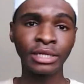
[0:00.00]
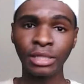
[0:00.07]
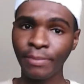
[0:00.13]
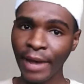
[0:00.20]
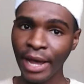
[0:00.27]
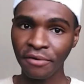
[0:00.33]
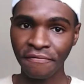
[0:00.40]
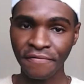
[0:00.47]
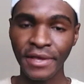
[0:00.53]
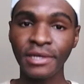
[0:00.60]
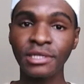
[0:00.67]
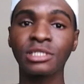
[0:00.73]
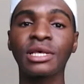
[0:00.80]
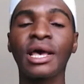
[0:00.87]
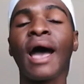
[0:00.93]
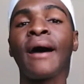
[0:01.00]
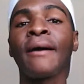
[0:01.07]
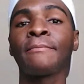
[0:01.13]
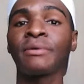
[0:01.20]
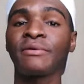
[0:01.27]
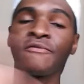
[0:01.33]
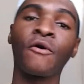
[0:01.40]
bite of this
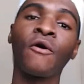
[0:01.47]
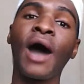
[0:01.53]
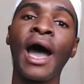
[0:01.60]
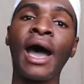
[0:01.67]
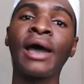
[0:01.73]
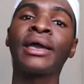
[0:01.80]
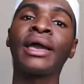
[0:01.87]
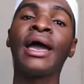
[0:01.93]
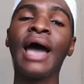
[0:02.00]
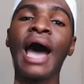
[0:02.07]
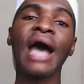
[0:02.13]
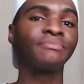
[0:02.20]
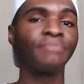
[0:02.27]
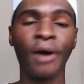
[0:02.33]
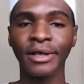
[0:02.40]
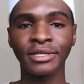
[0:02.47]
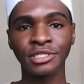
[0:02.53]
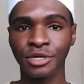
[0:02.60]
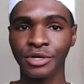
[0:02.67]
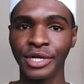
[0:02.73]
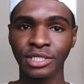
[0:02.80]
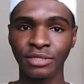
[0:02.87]
before I unbox
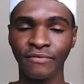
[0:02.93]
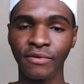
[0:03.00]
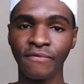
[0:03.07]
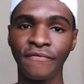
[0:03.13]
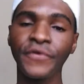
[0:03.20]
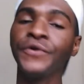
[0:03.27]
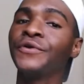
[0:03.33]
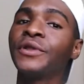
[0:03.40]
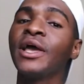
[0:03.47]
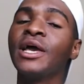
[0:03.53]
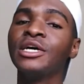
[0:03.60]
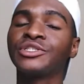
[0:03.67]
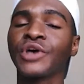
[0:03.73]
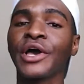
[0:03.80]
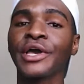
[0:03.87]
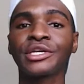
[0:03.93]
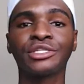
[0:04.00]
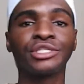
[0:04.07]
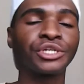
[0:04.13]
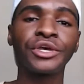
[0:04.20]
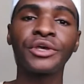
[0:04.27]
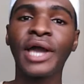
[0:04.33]
the rest of the food so I can
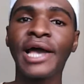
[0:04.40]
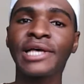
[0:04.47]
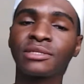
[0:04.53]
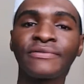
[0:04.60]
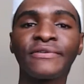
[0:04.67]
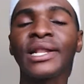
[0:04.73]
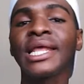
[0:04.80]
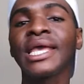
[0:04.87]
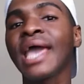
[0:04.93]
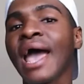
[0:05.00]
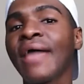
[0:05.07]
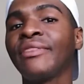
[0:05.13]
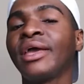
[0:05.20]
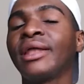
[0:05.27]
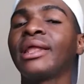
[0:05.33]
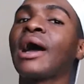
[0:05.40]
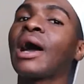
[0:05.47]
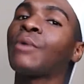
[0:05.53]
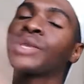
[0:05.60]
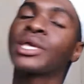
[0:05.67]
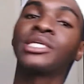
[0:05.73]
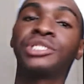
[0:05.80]
show you guys fully, and then
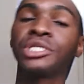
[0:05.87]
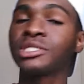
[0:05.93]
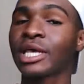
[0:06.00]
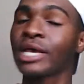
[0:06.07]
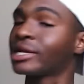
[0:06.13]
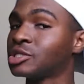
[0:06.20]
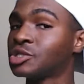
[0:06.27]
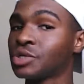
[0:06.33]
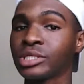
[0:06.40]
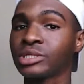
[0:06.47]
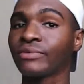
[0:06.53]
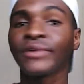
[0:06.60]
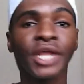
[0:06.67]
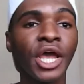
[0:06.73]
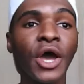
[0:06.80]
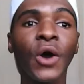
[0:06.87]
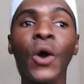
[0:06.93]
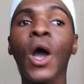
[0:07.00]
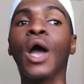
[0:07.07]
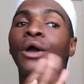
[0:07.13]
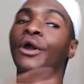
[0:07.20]
we can just get into this video.